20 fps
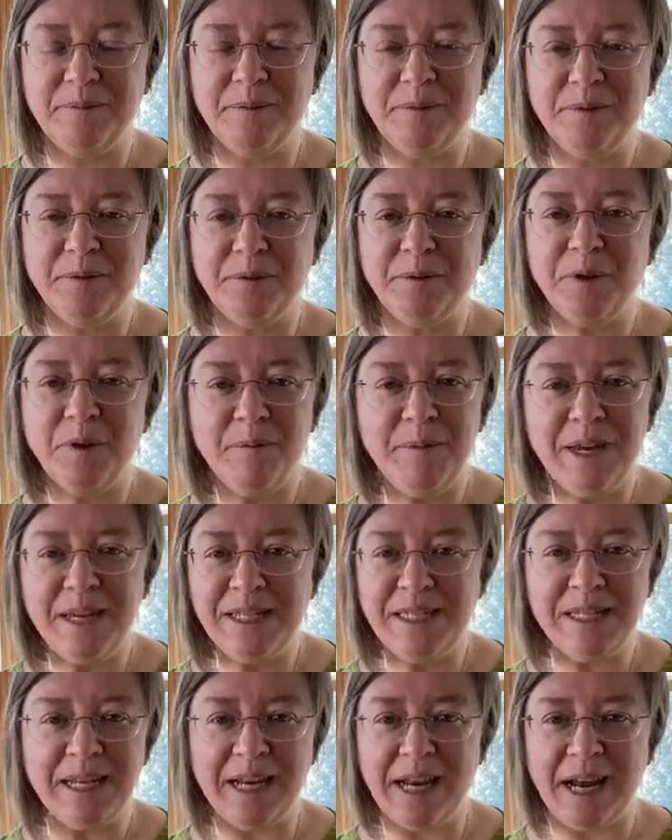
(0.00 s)
For me
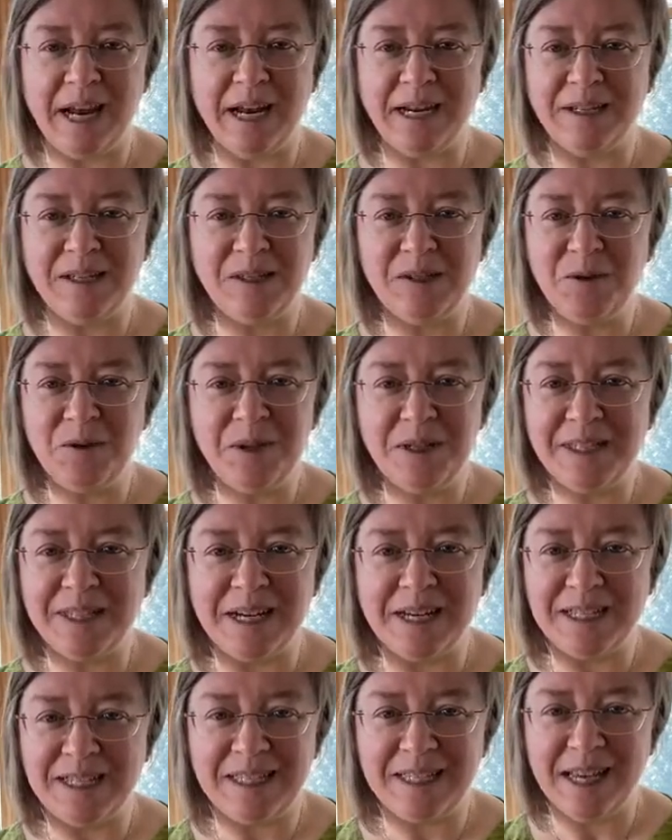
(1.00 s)
today, as soon as
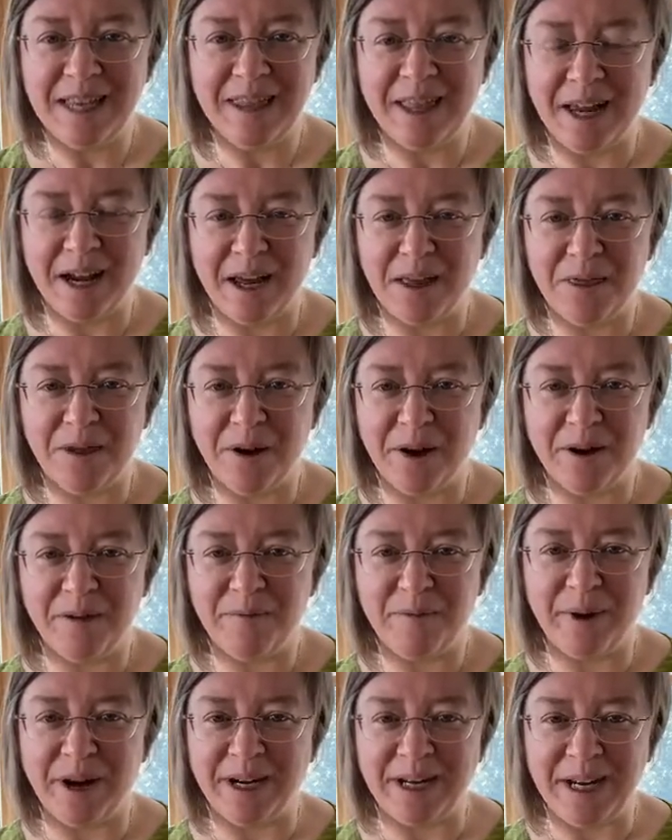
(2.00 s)
I said that, I thought
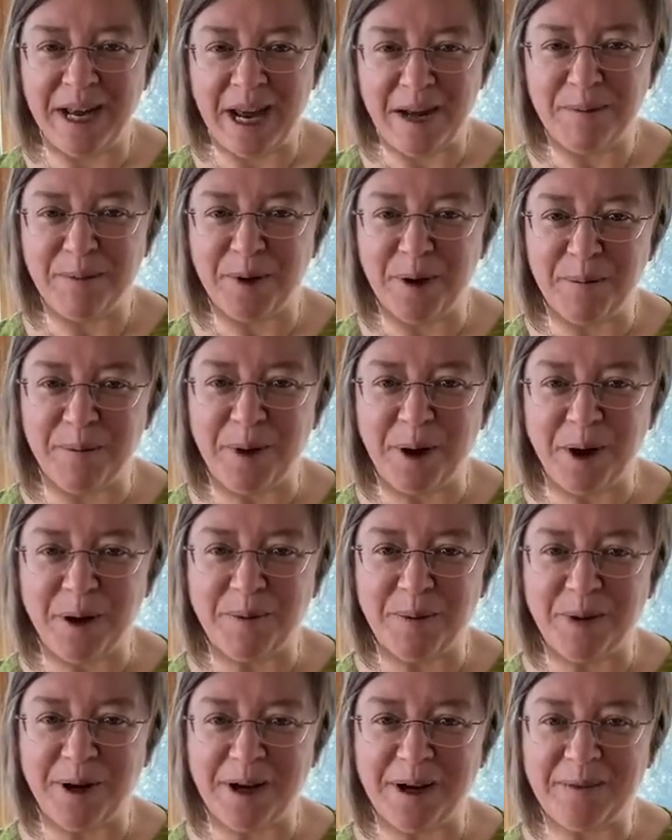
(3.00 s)
of my neighbor,
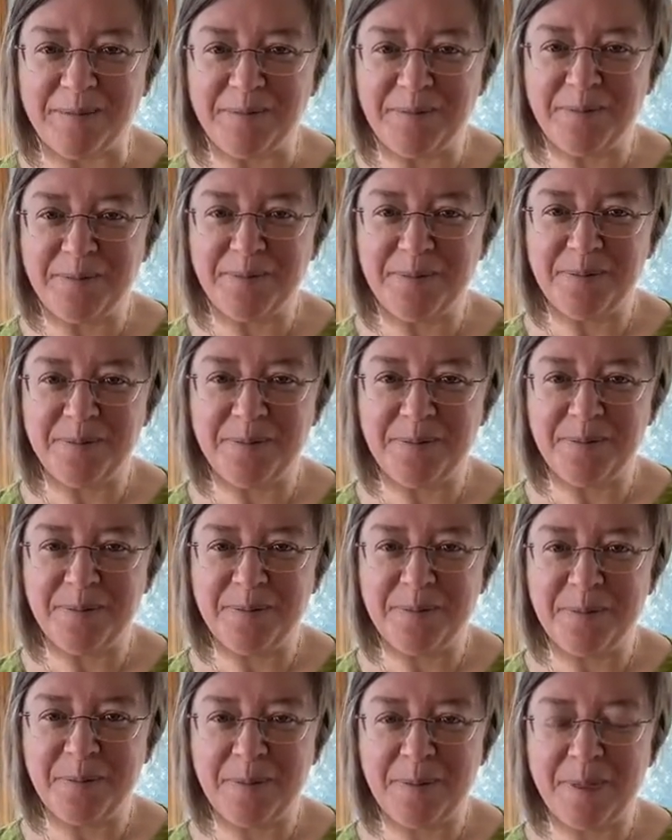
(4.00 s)
Barbara.
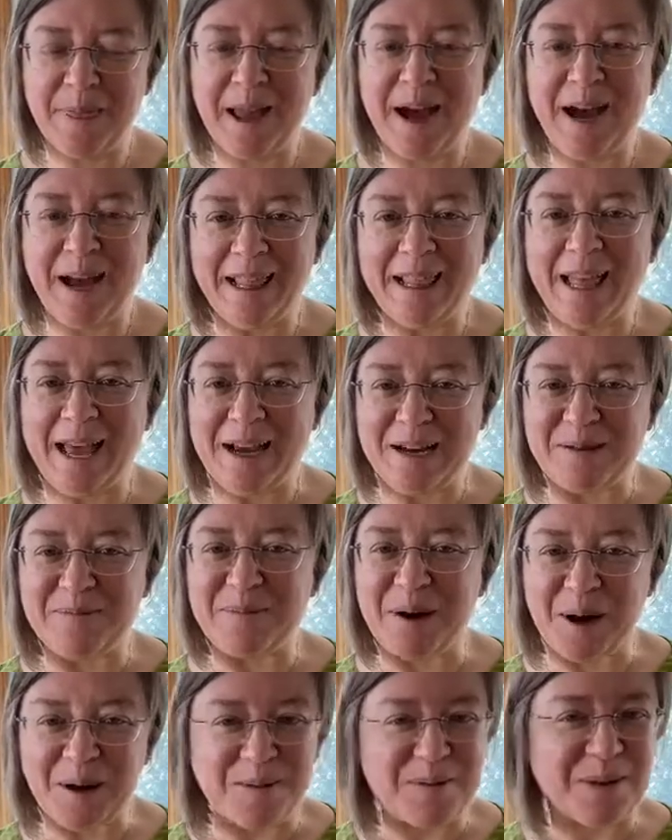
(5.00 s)
I like
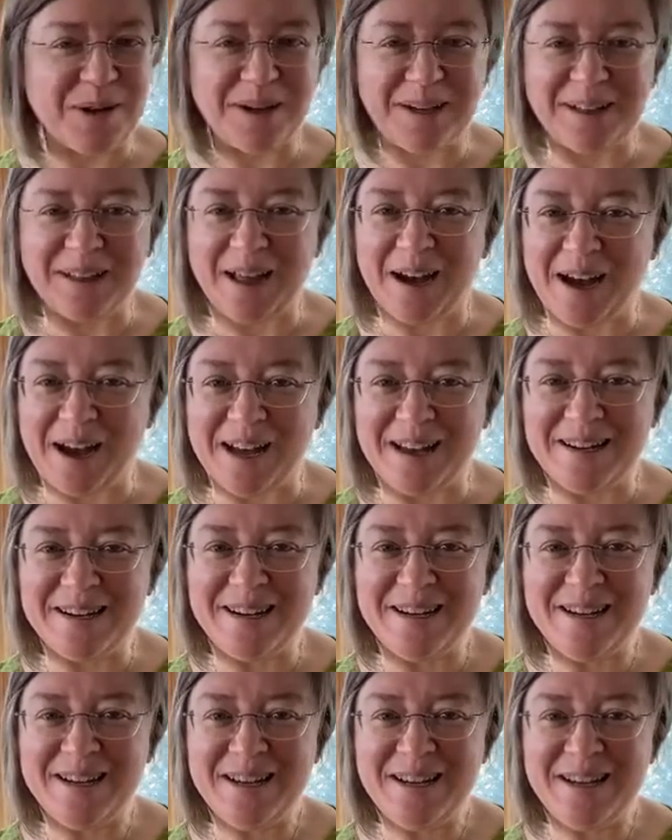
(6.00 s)
Barbara a lot.
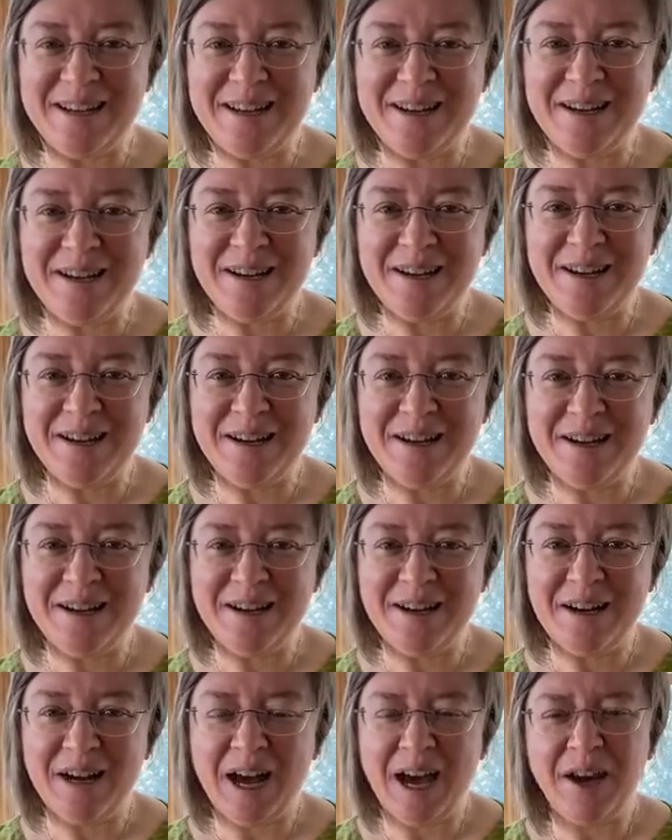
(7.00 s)

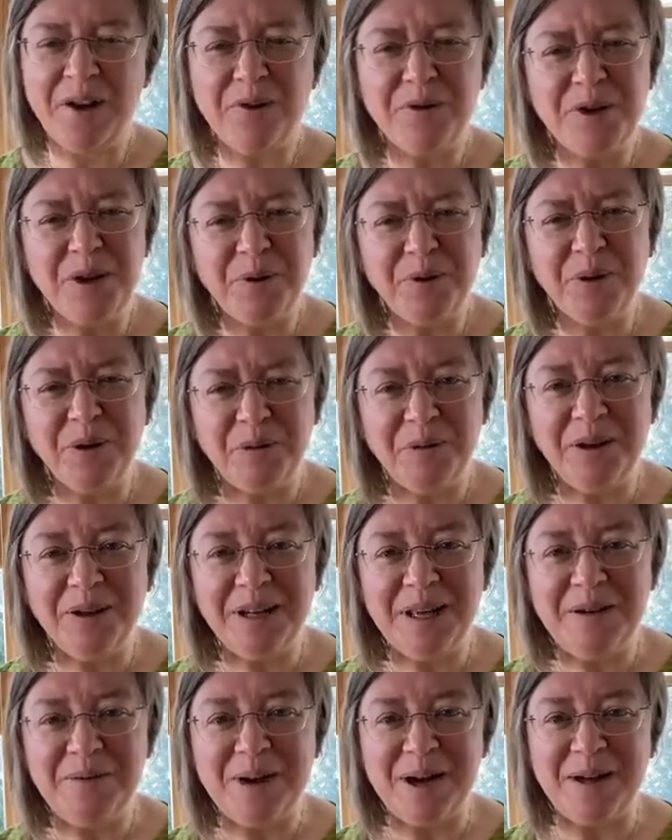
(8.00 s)
I don't know her
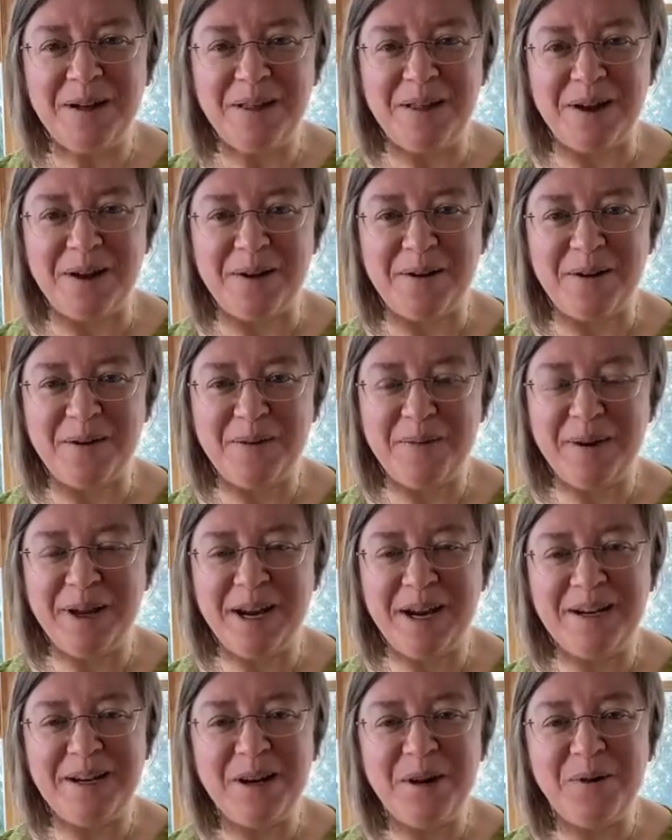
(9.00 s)
really well, though, but
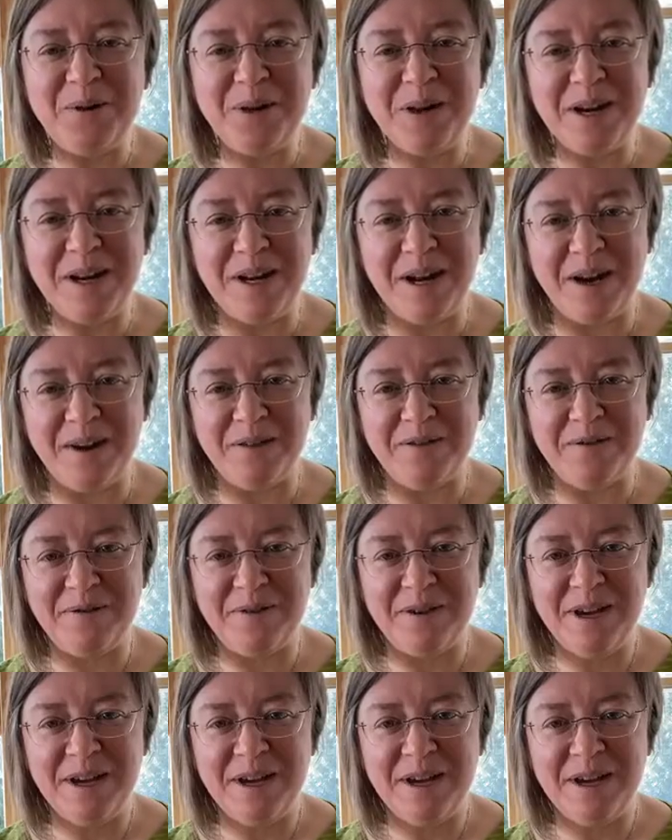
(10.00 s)
I know her enough